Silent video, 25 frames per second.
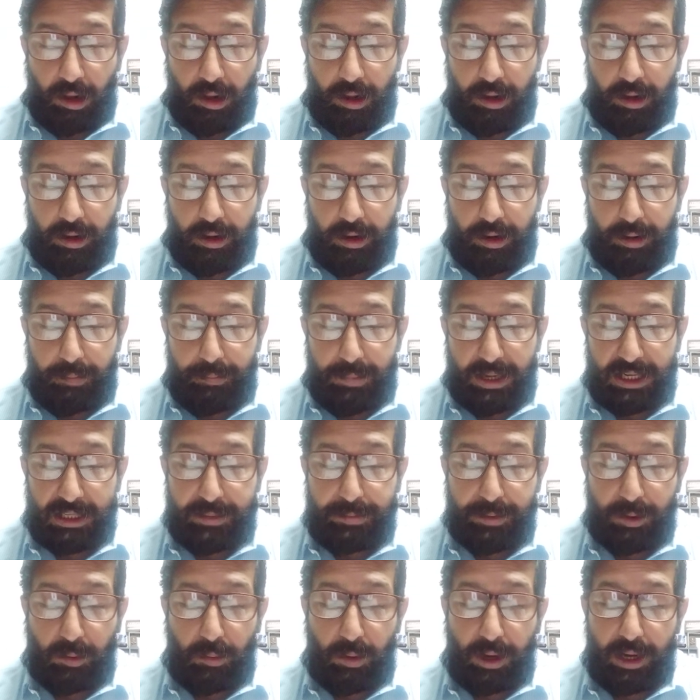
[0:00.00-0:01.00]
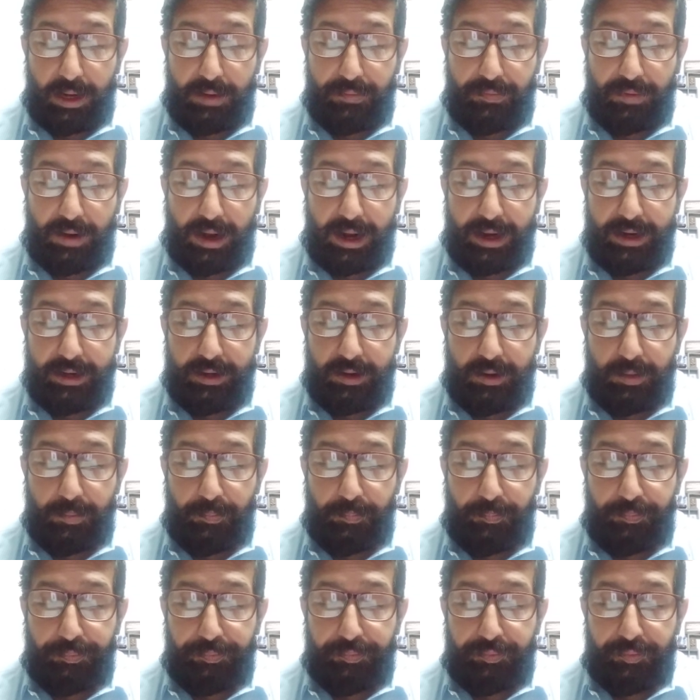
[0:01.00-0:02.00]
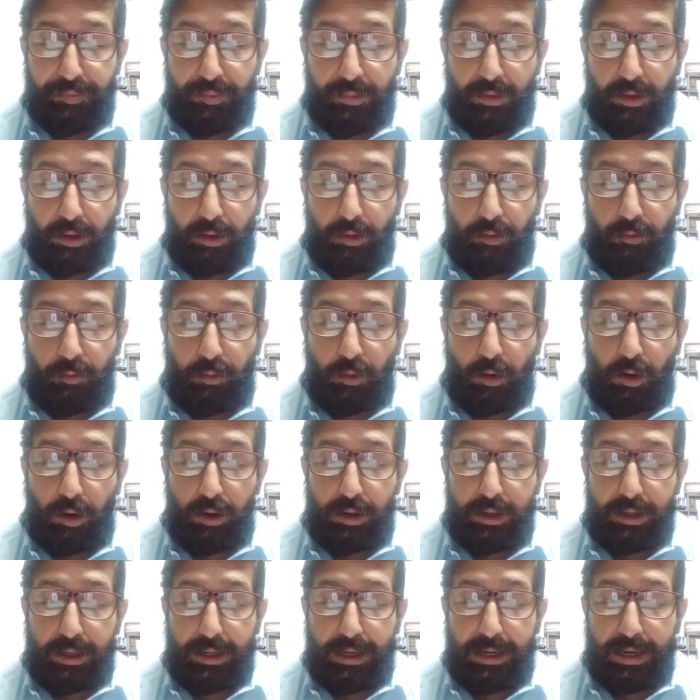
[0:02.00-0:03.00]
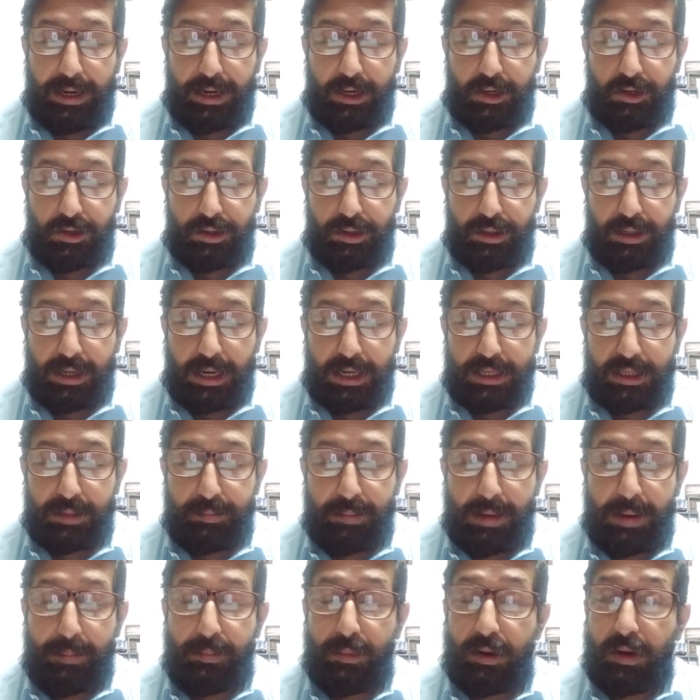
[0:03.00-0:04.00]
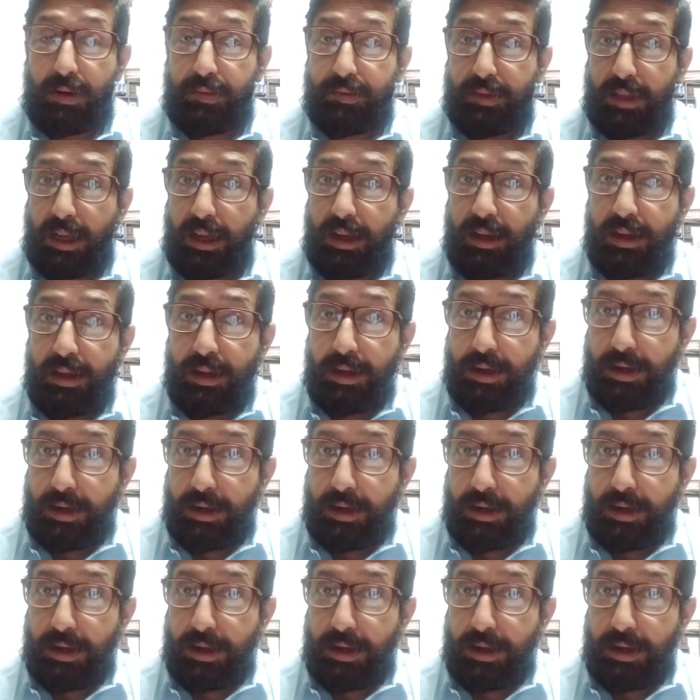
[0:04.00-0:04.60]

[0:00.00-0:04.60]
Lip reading: Must be qualified for election as a member of the